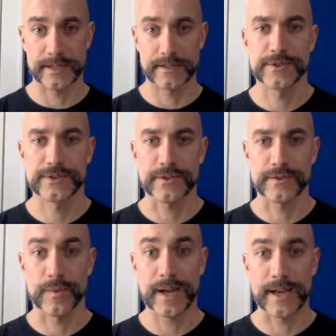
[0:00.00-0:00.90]
There's a
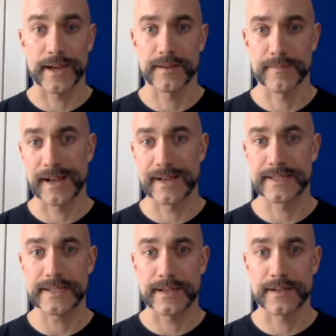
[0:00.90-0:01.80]
certain way that my
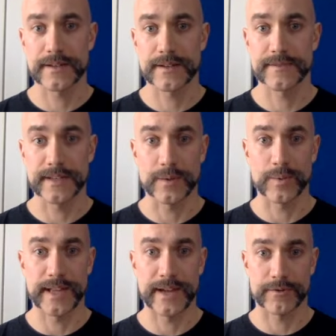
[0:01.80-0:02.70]
idea of an
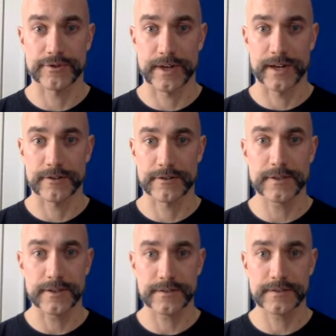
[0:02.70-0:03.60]
equilateral triangle
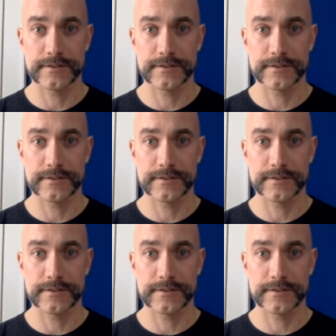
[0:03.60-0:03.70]
looks.